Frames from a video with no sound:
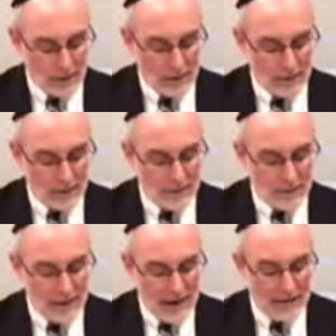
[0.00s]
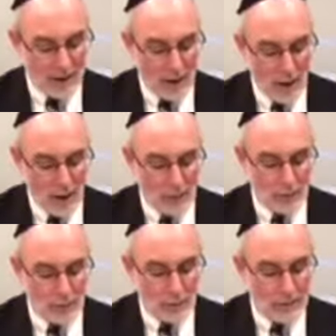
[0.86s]
In other words, it had the
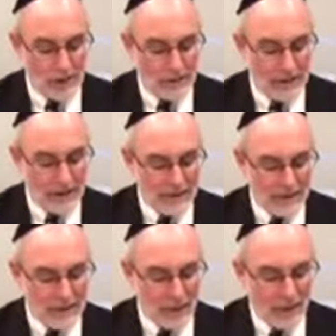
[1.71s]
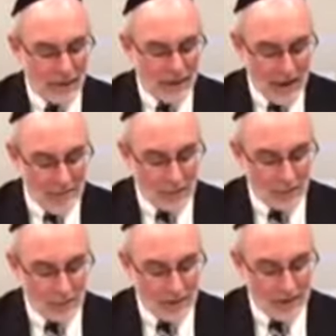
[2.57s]
whole root of every single thing
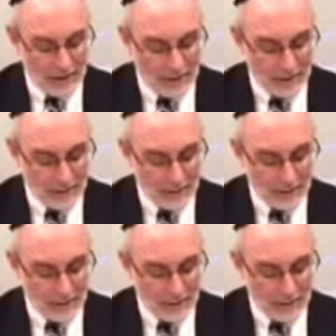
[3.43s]
evil within it.